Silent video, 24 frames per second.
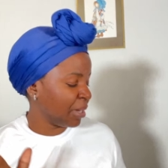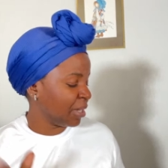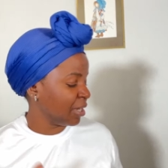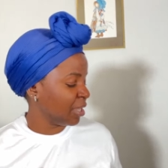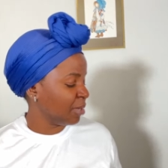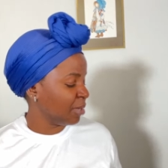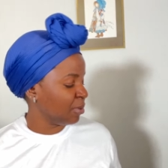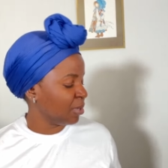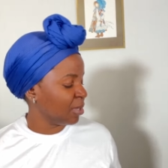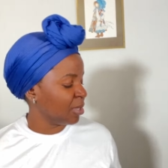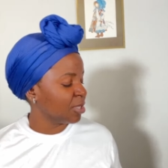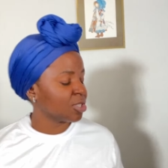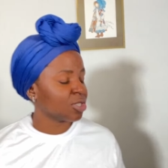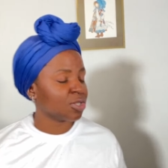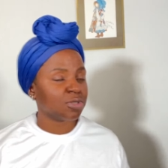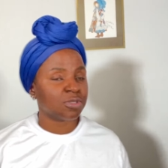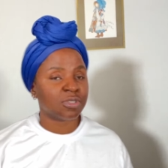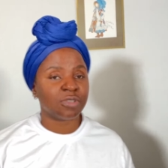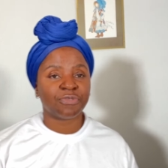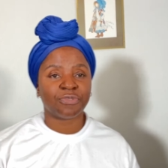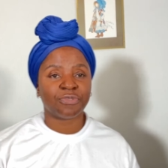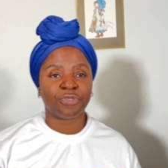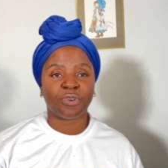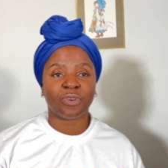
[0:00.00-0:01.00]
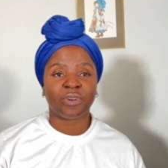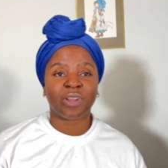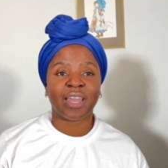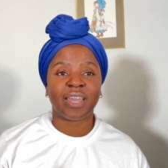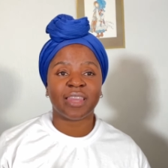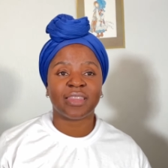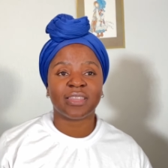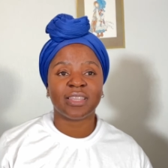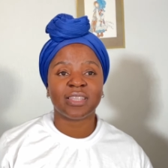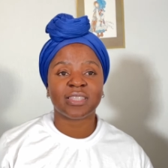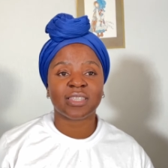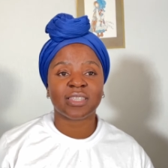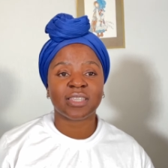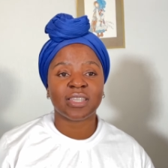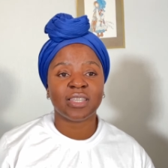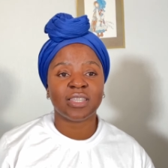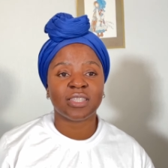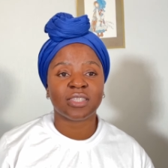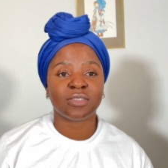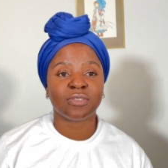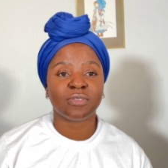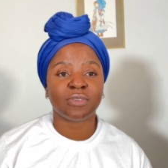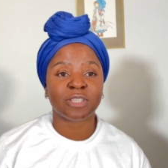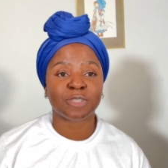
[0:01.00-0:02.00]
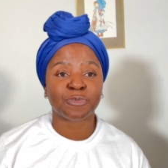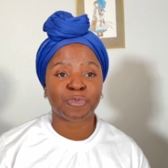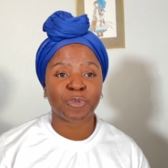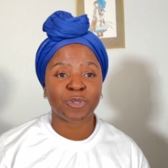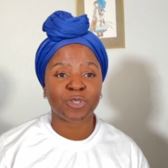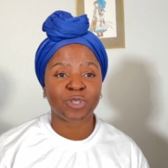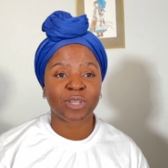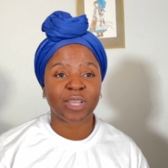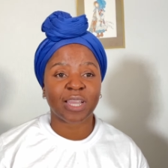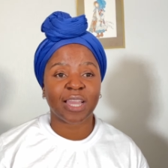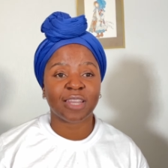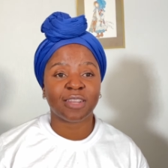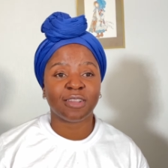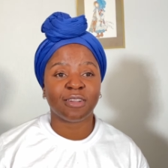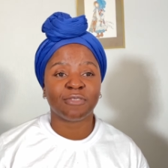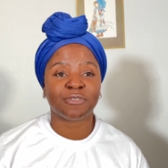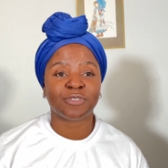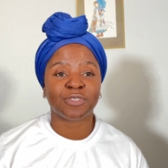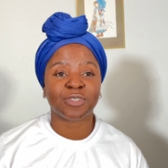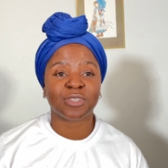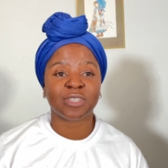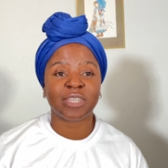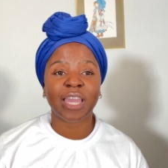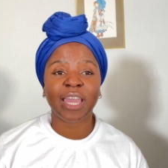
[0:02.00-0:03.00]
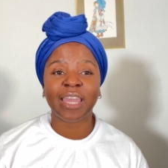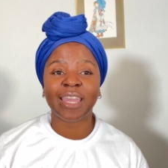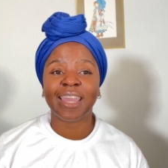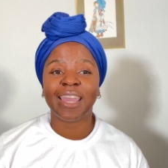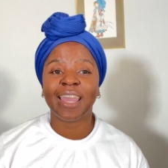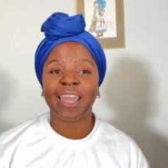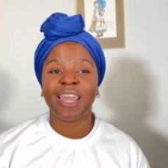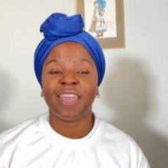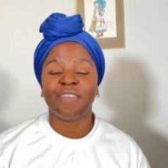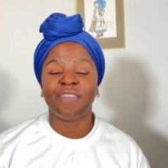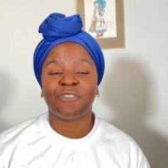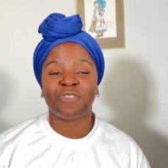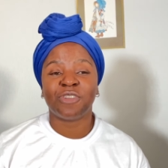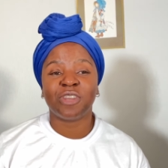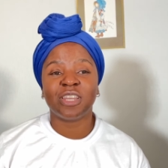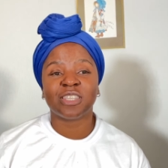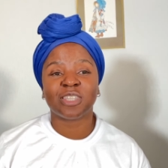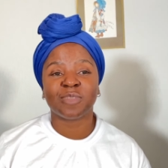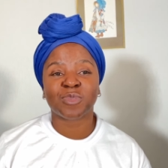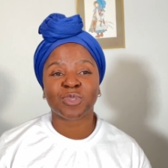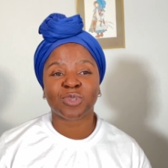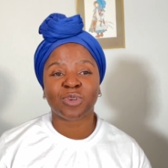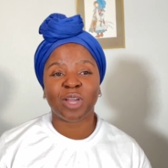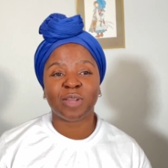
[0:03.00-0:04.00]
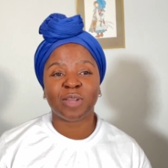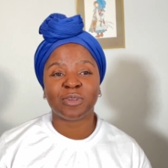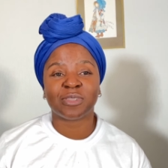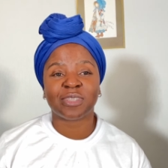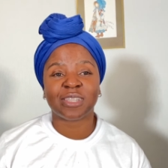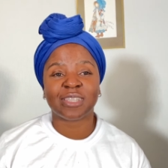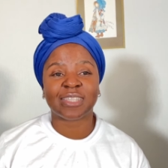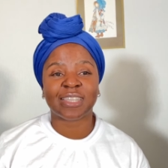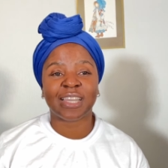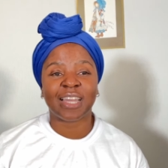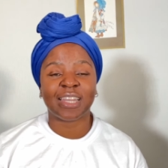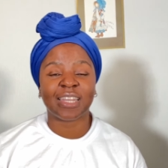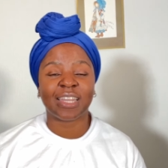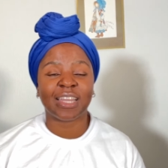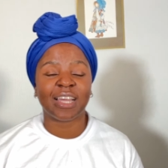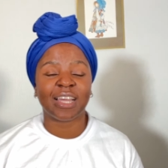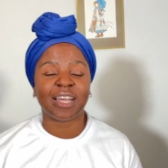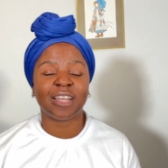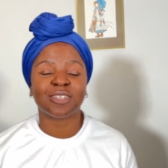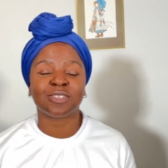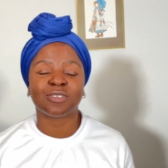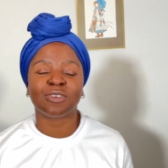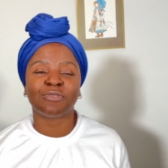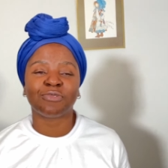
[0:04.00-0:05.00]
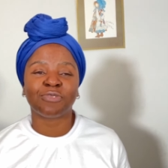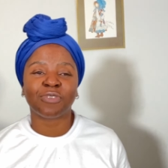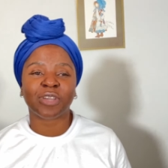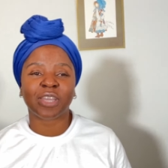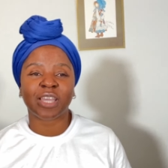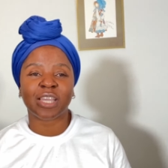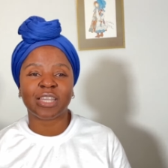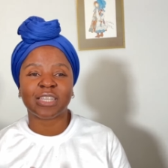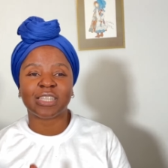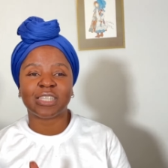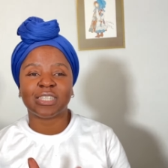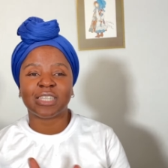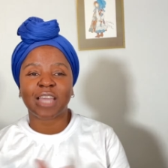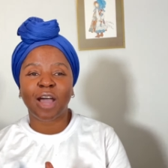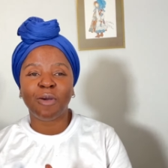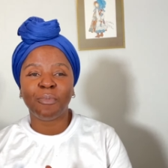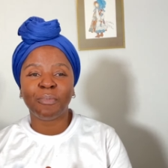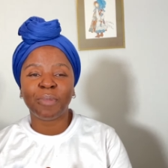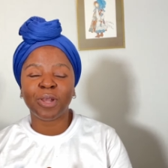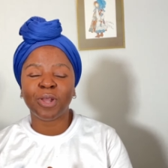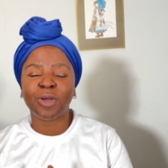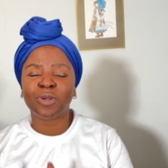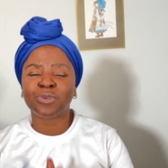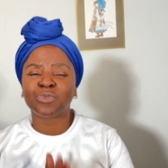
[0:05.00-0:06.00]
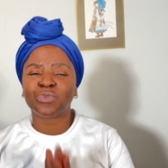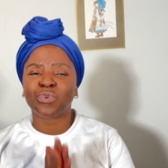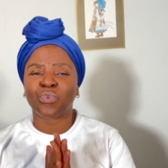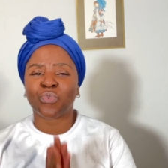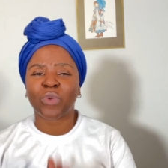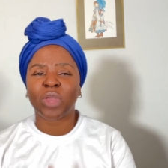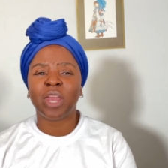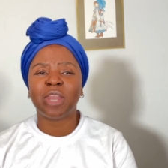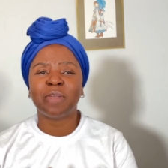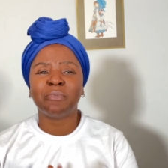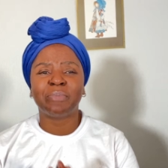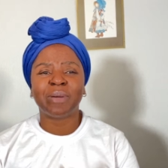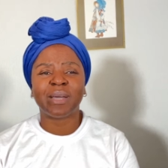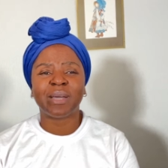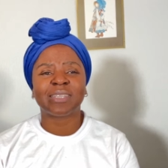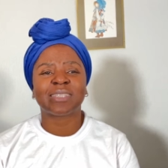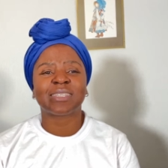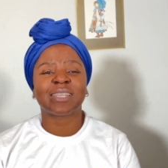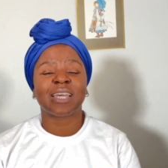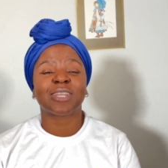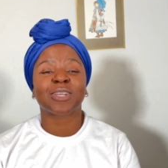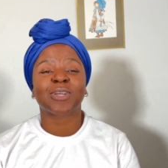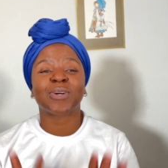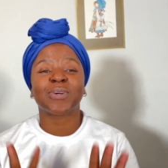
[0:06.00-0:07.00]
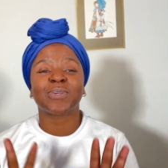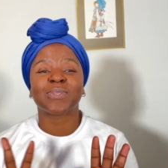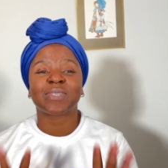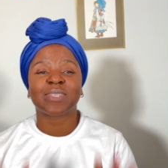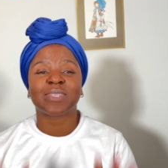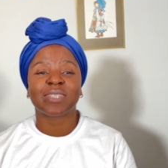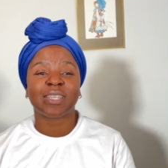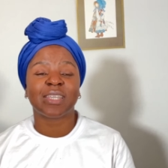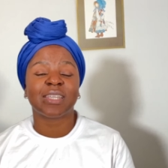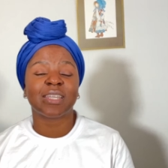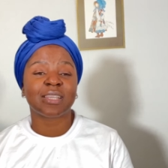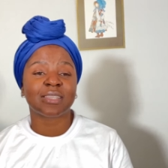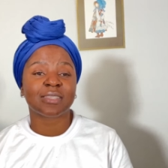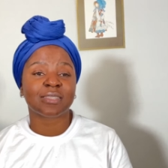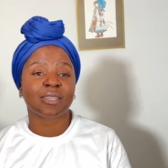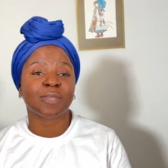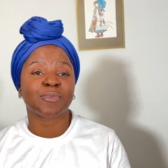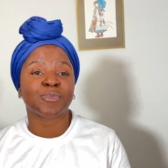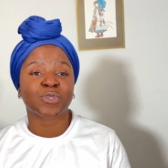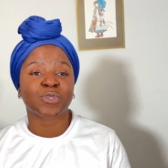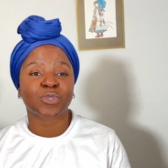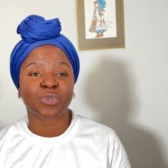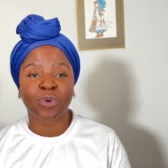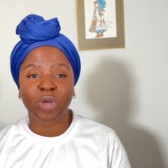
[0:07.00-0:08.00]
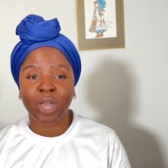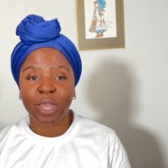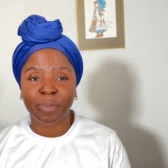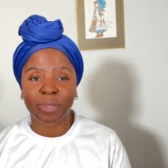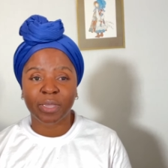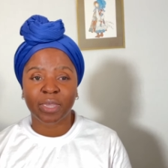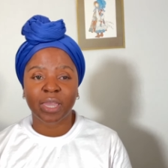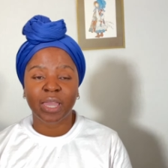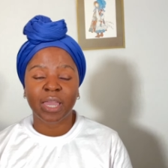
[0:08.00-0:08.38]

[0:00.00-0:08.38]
name is Cute Flora and this is your spiritual guide of today. If you didn't subscribe to this channel, don't forget down below to red button, consider subscribing.